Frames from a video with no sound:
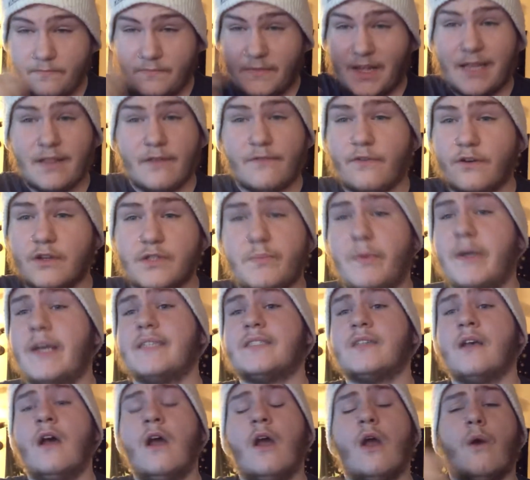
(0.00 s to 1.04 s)
in the first
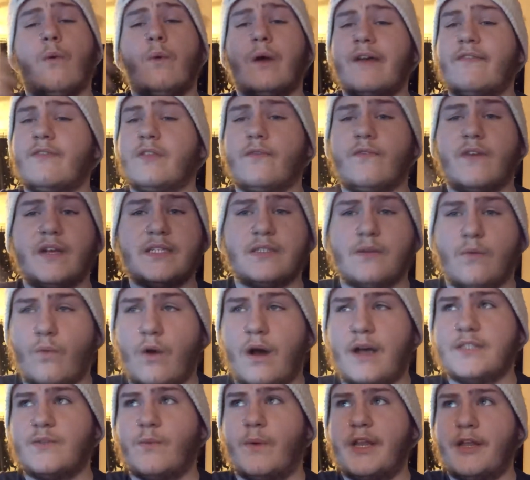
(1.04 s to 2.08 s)
place, or whatever the reason
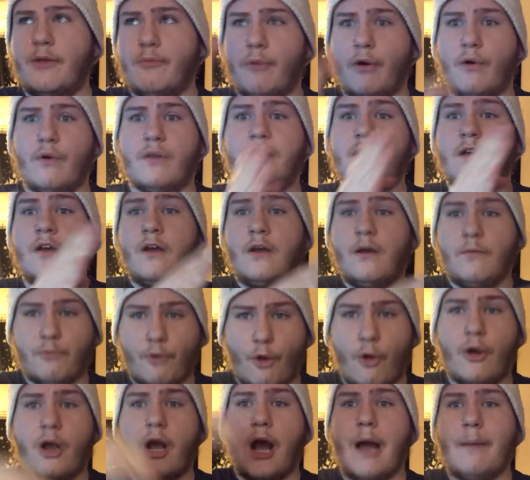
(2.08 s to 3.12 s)
was when you both
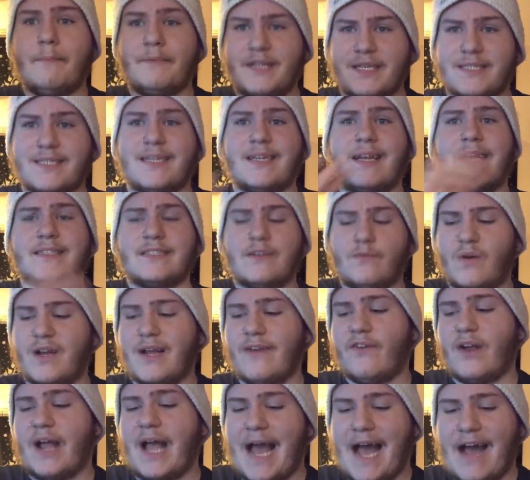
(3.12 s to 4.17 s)
broke up, disconnected,
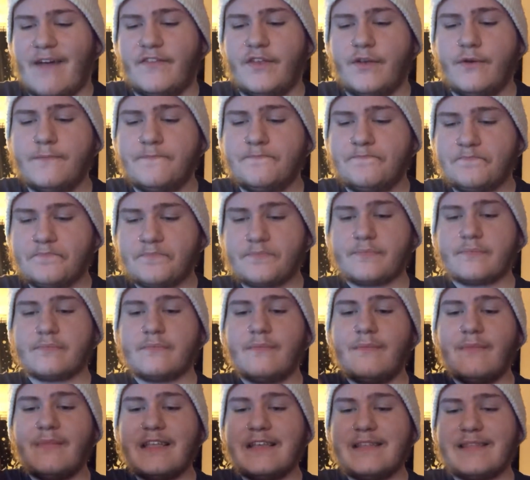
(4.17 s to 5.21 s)
whatever have you,
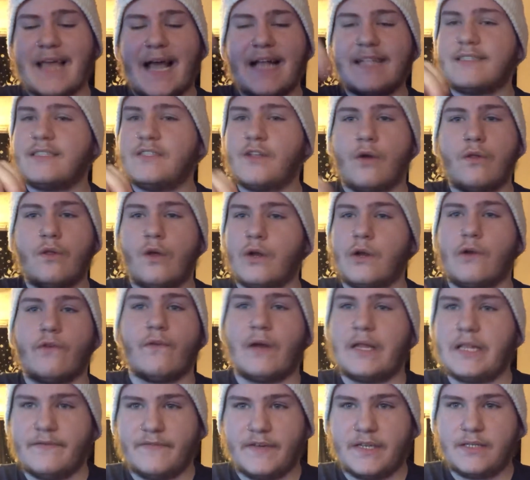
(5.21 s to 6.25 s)
that's no longer
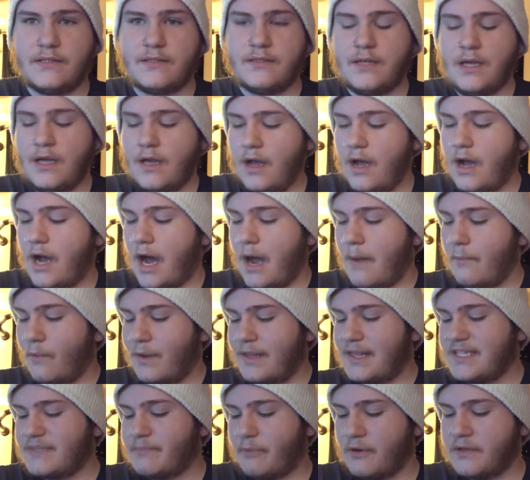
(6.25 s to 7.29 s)
relevant. Um,
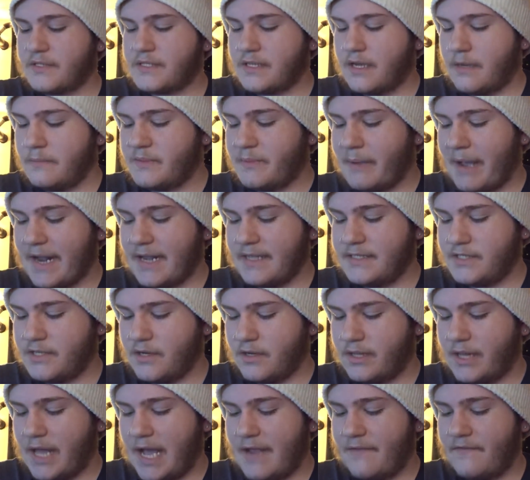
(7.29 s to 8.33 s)
when this person comes back into
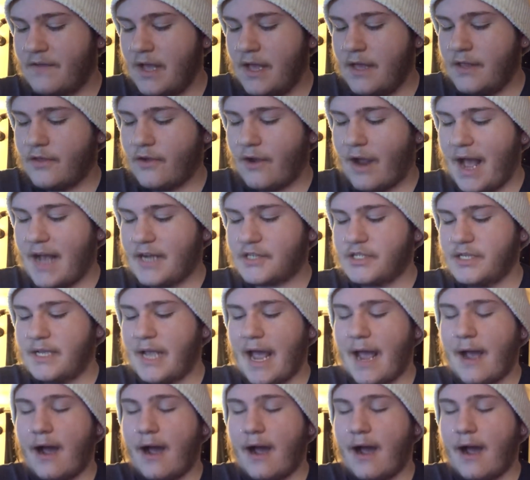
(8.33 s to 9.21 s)
your life, they're actually